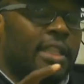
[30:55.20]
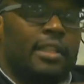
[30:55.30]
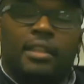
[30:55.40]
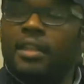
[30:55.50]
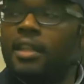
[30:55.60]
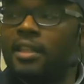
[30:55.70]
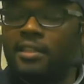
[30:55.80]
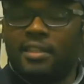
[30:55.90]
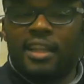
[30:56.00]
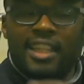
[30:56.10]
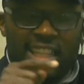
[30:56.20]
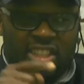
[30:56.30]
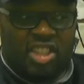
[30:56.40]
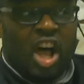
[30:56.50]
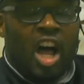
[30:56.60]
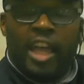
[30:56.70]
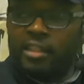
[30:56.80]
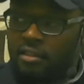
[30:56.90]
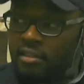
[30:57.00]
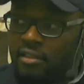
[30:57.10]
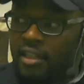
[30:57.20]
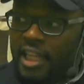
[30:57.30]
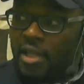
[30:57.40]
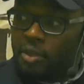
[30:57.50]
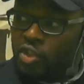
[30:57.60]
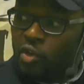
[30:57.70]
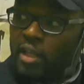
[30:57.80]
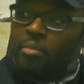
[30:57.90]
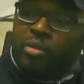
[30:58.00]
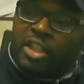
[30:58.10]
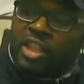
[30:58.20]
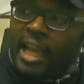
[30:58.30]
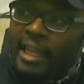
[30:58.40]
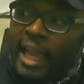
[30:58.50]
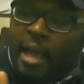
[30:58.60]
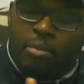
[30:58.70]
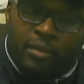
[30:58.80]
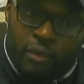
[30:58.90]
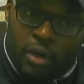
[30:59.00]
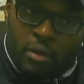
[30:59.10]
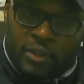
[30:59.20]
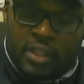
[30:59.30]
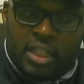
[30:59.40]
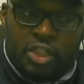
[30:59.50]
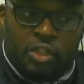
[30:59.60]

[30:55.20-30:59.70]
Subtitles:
thing is that he saw it, and he was trying to bridge that gap before it was an issue.